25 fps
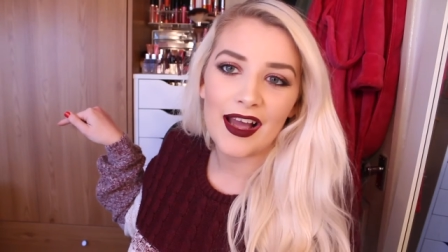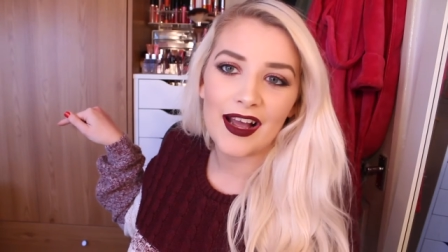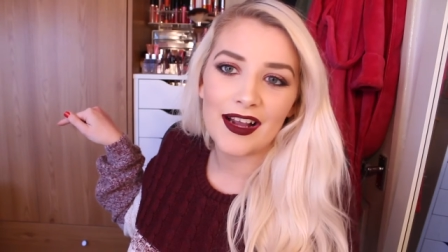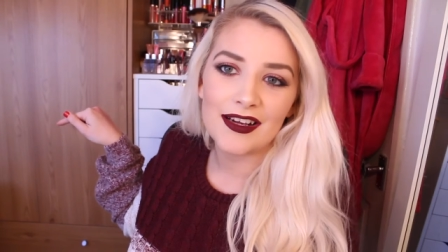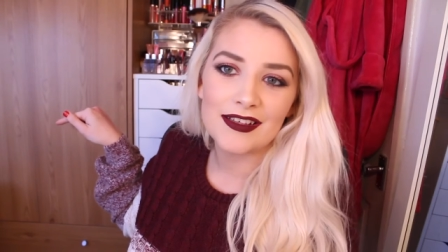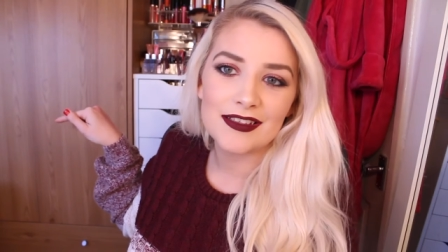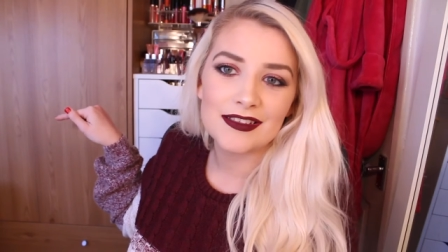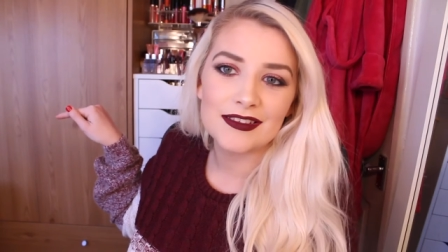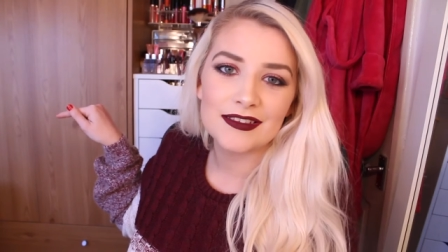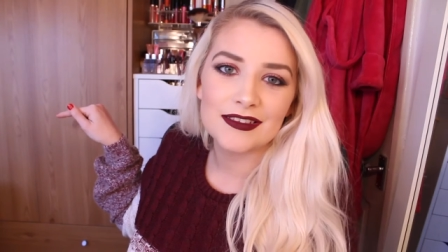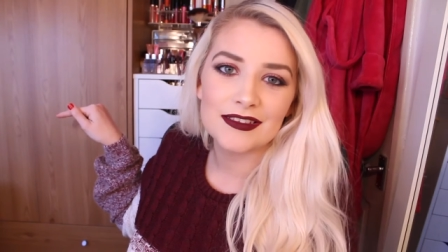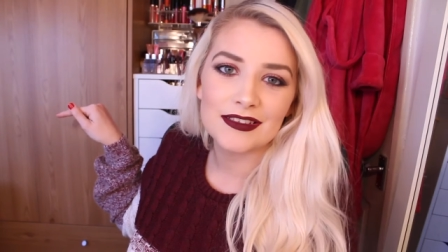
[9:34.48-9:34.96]

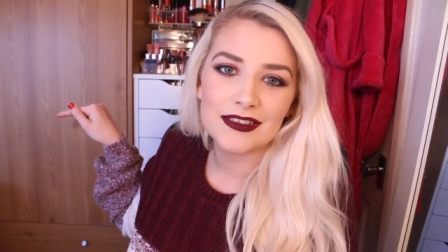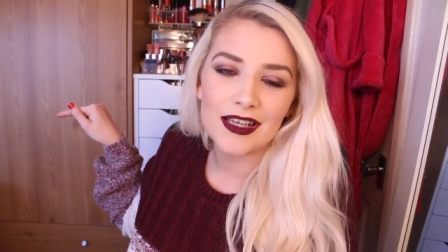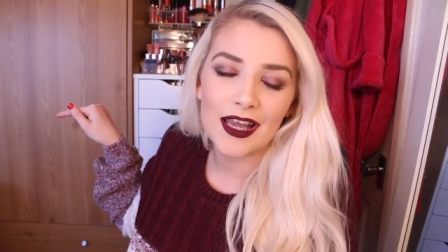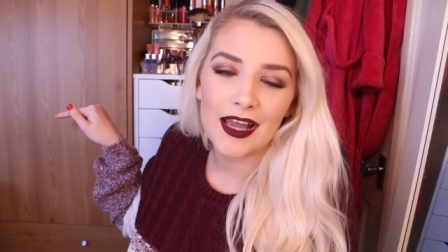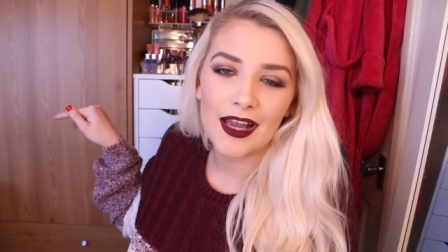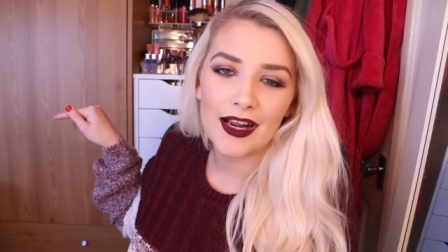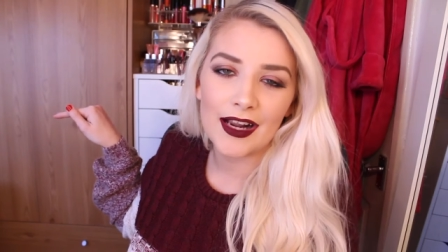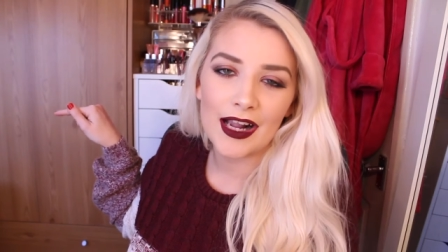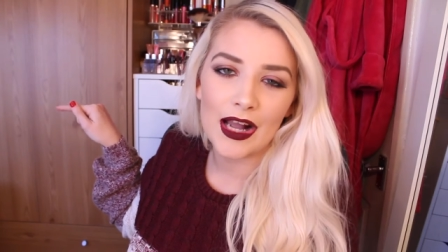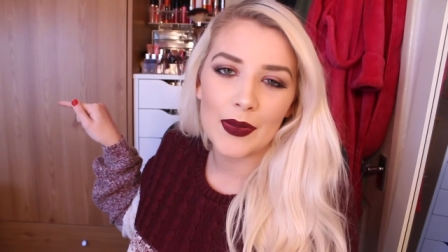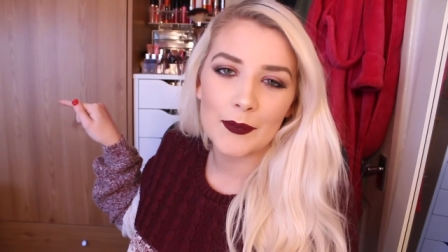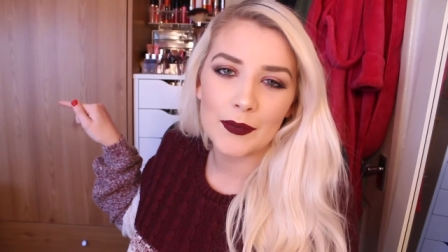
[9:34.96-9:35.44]
and
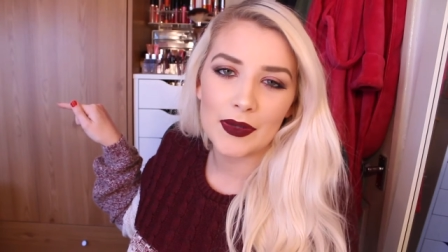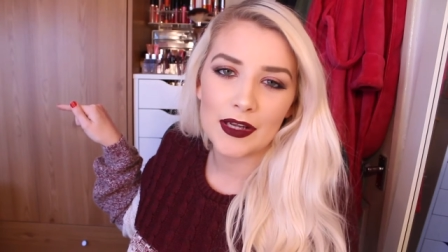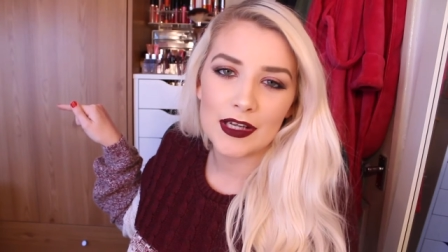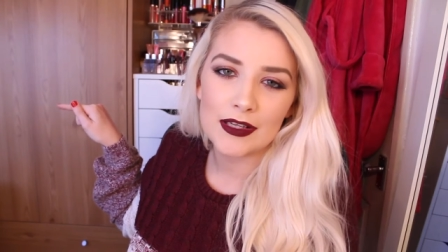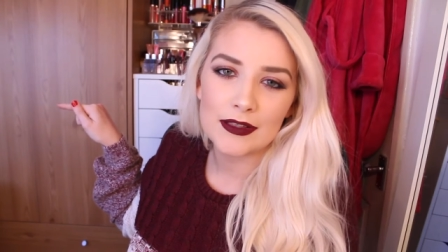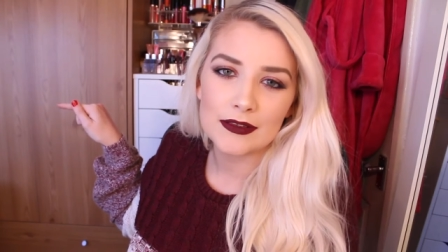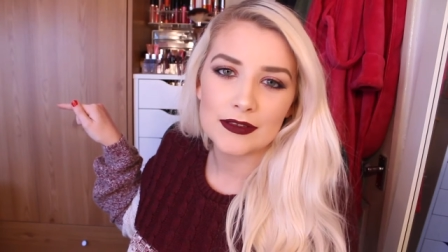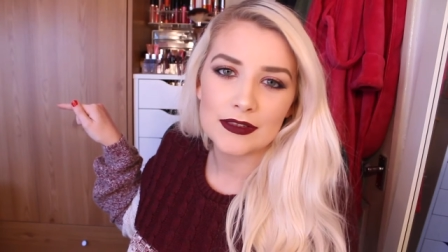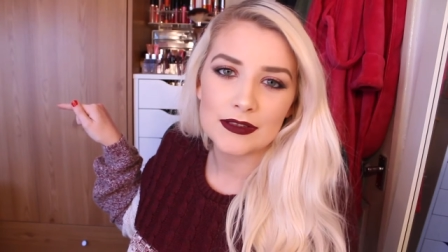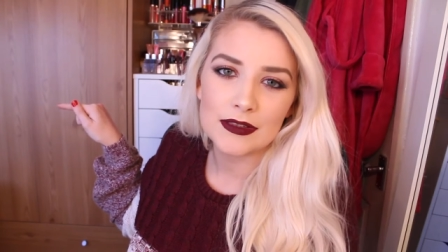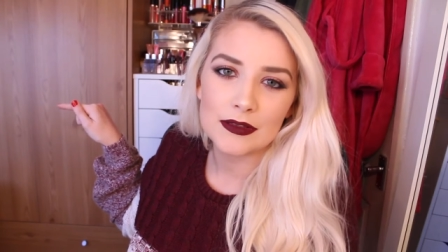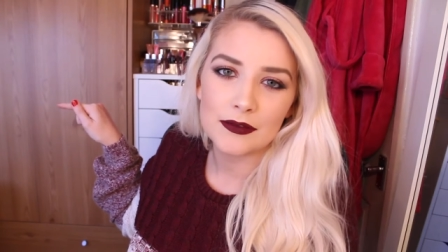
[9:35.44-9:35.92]
I can't be
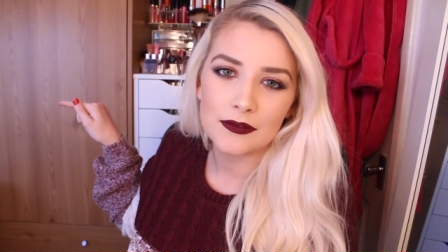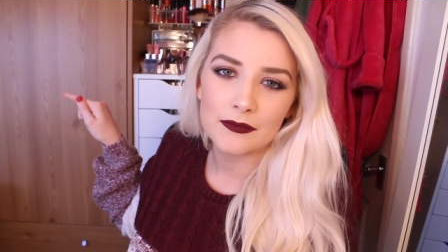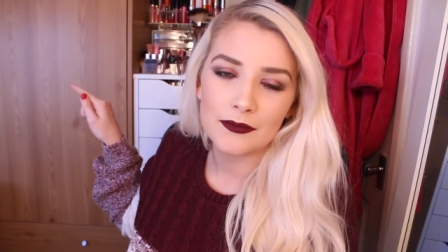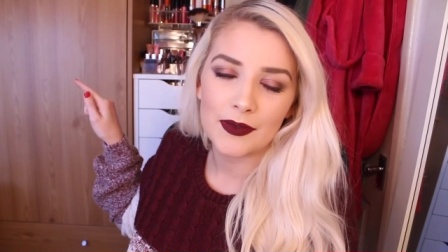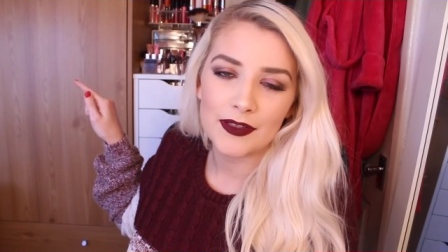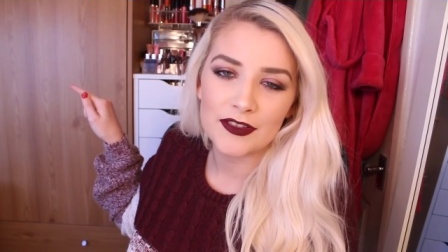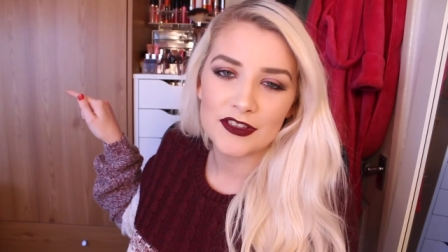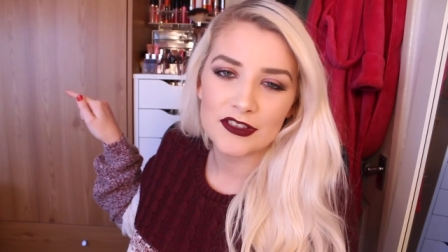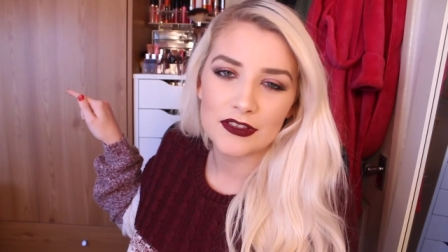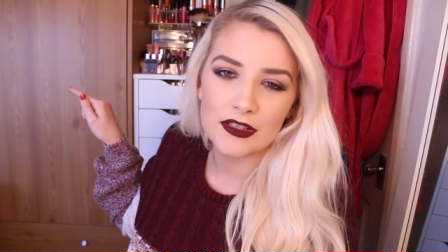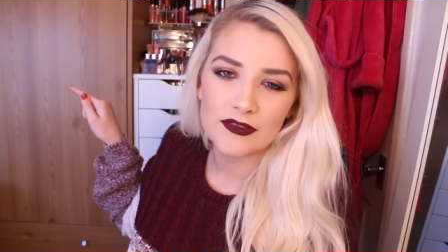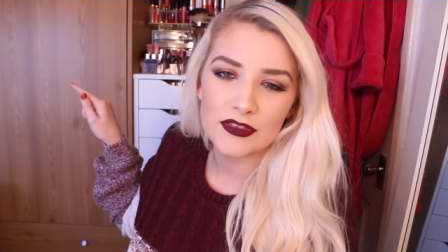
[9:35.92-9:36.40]
asked
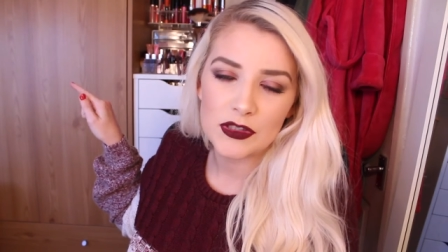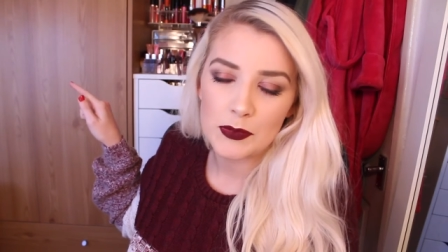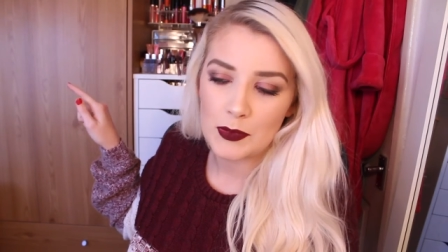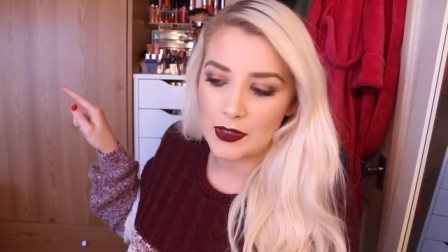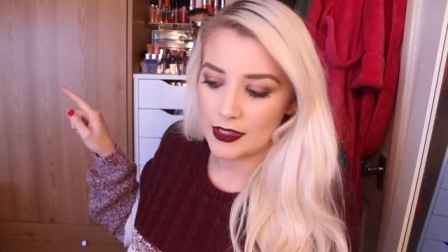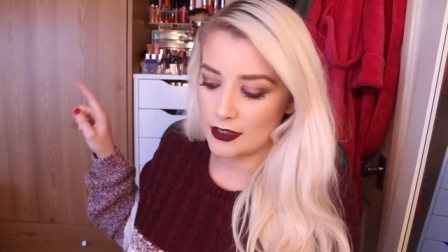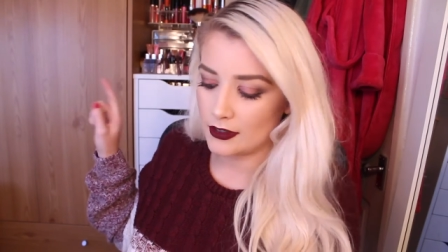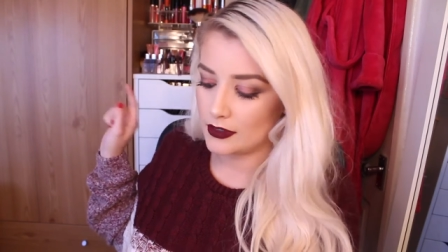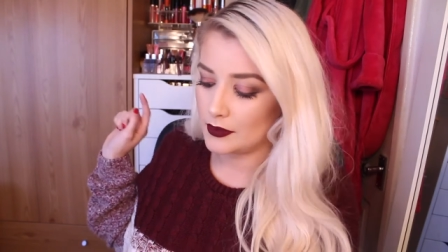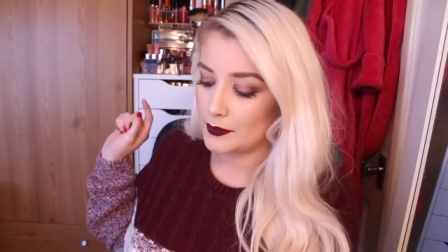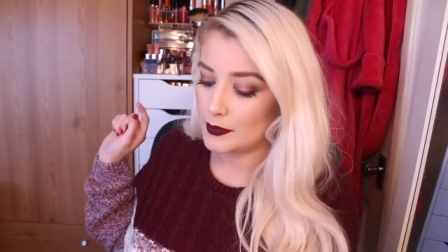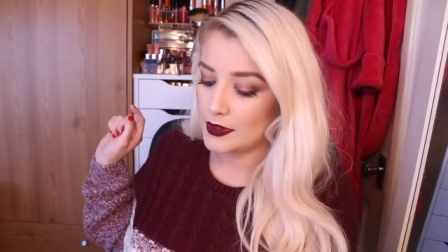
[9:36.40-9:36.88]
bending over to
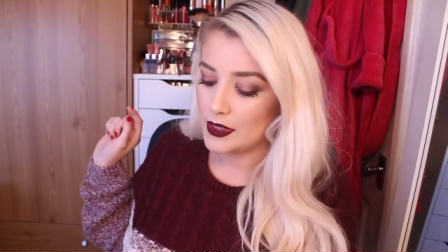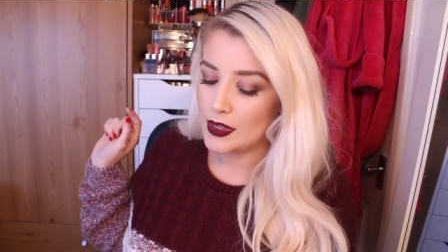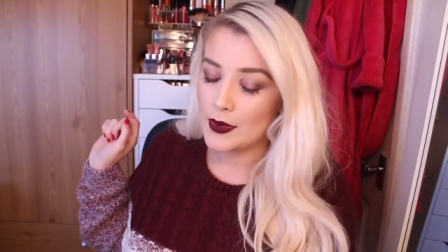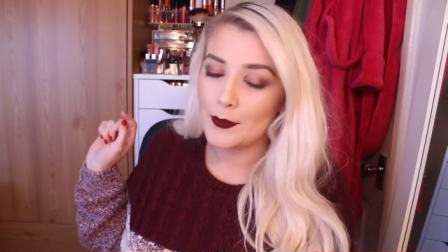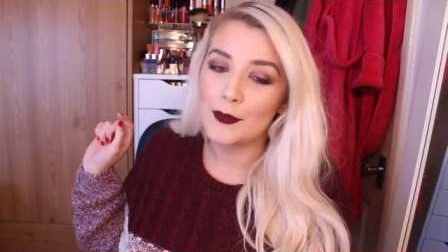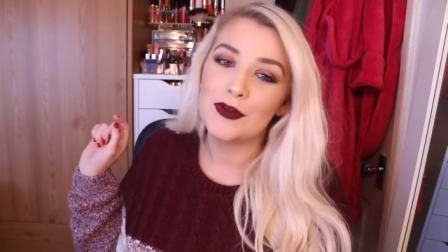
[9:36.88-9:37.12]
pick it up.